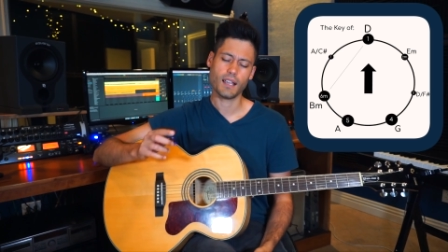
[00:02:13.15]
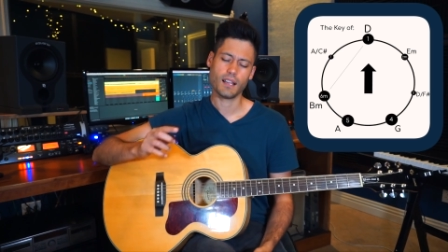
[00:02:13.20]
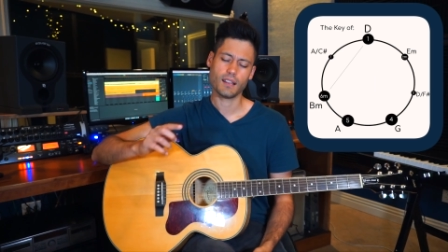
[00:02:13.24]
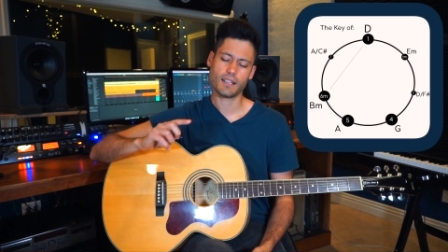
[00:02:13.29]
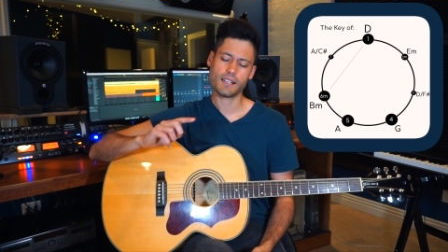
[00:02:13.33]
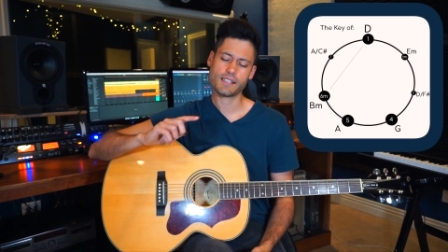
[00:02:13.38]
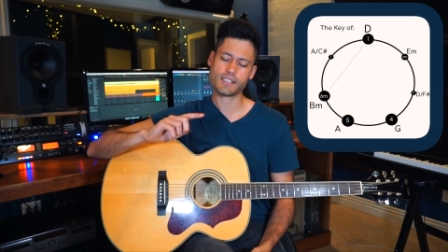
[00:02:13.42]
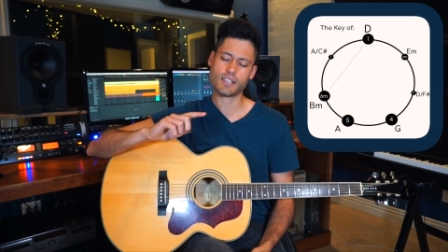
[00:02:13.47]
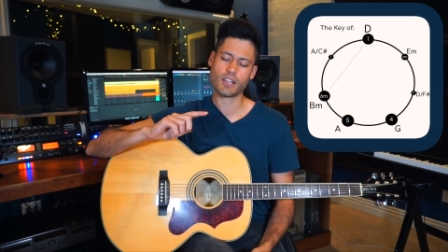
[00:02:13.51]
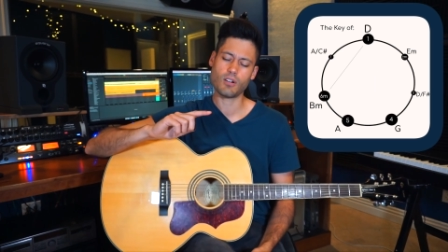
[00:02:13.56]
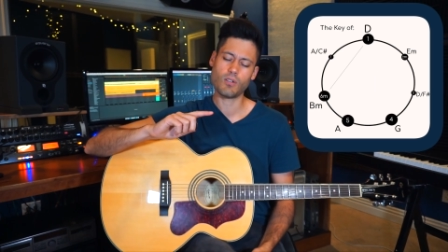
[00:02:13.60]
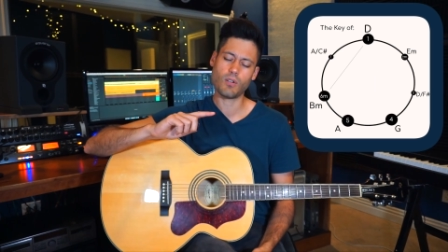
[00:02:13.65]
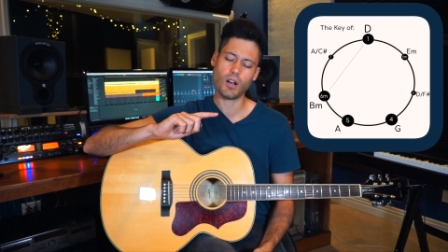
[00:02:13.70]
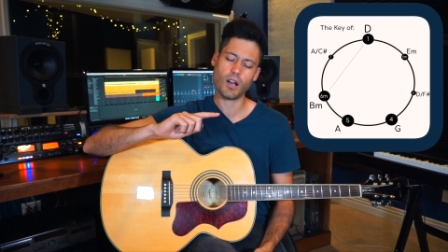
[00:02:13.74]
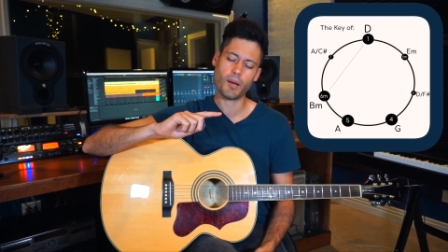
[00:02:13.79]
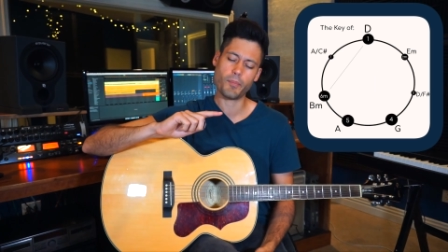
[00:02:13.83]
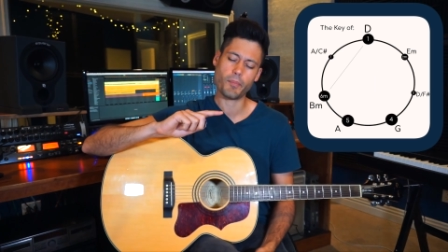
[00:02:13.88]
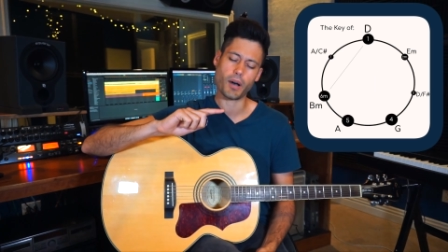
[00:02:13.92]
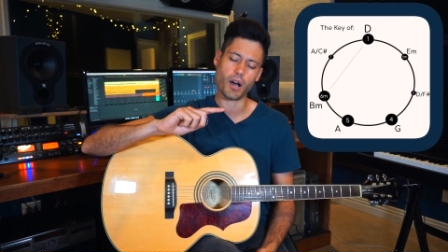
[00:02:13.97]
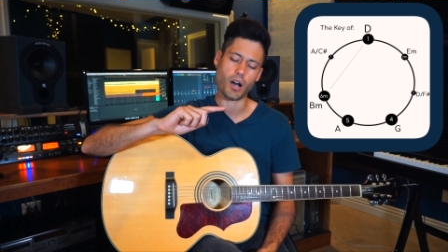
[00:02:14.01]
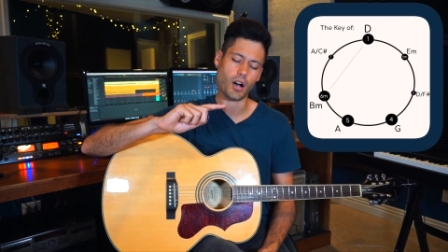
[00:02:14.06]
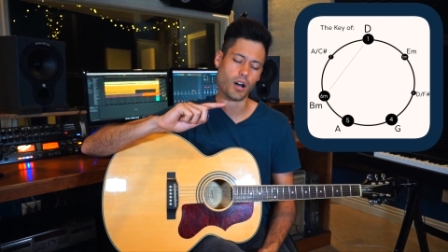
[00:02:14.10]
Let's go
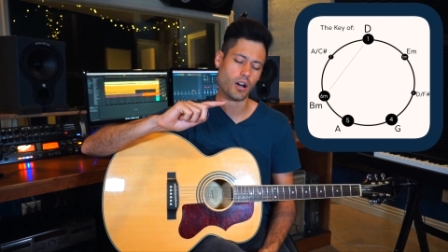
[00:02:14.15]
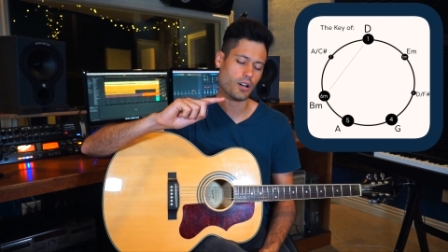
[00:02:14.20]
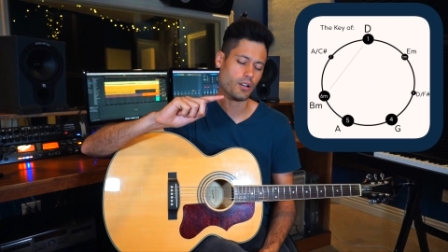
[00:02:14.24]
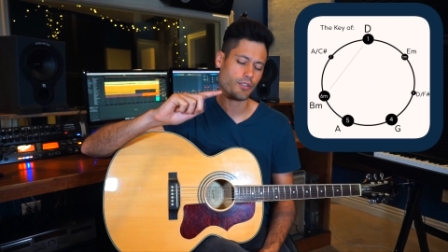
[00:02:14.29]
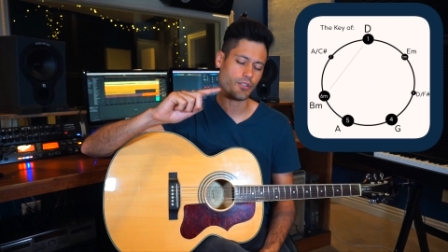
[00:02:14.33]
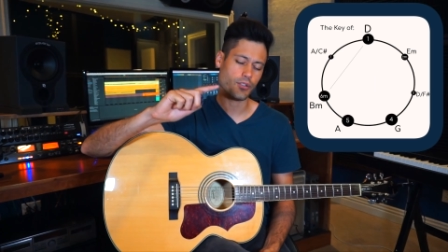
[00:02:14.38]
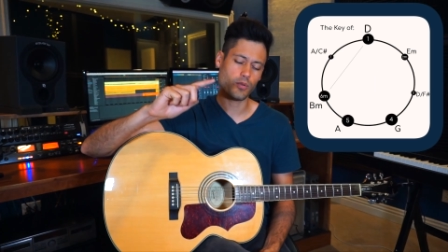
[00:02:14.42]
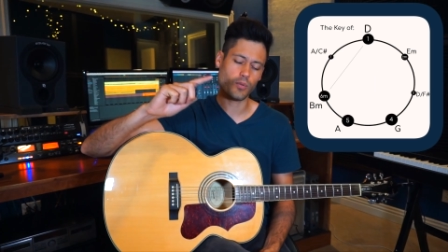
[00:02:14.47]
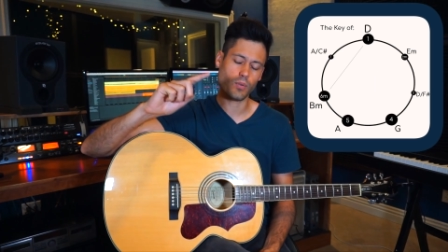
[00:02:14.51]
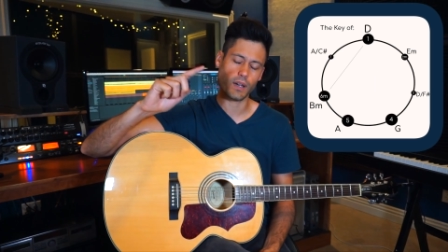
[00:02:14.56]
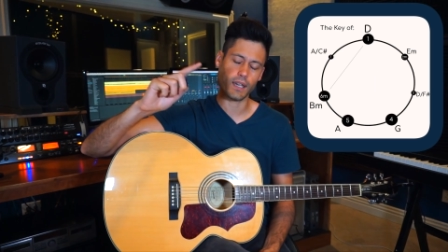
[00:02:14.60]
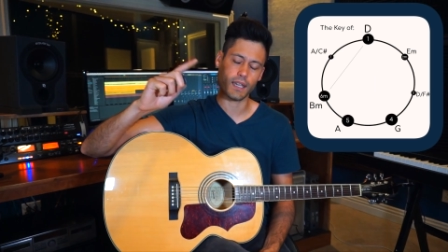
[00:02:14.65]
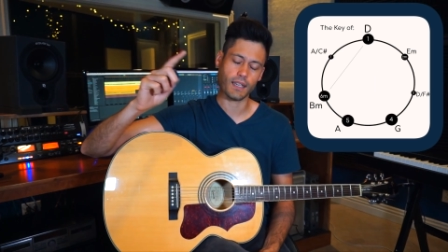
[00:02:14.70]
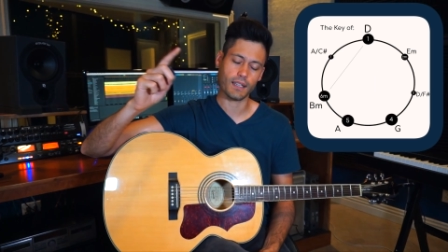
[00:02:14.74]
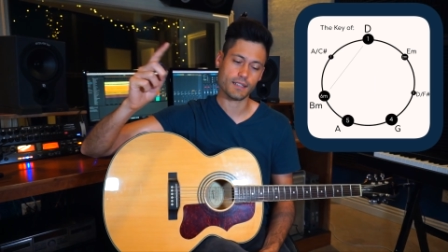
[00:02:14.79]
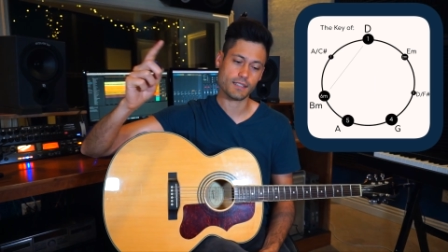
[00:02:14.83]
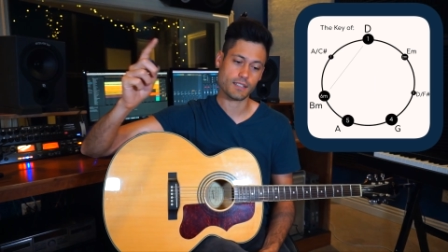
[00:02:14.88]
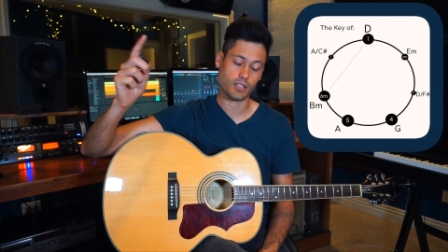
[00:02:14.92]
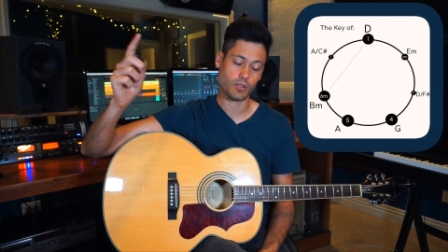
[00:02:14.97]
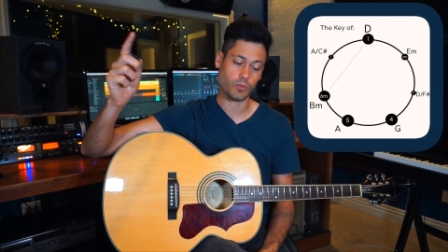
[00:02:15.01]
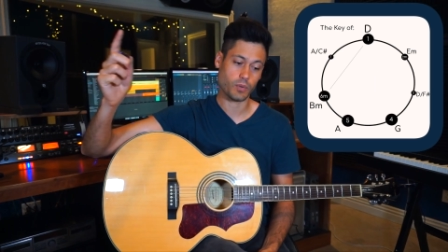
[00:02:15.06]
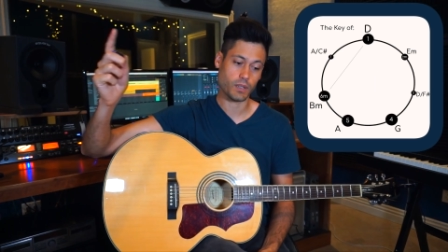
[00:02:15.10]
up all the way
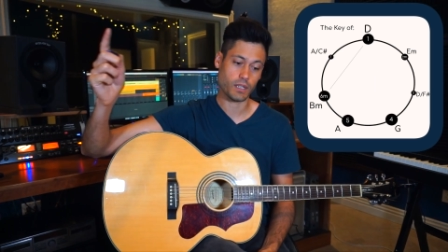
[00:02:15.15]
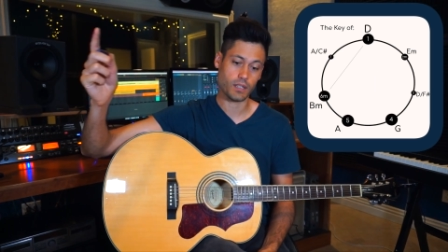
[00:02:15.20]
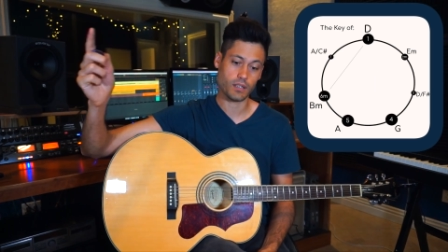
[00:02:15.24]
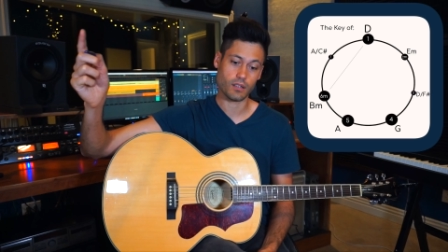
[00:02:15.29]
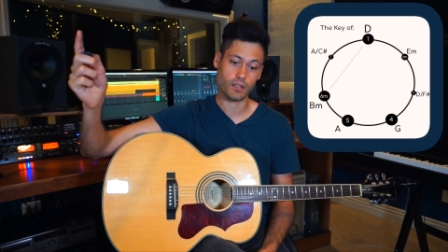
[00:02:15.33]
till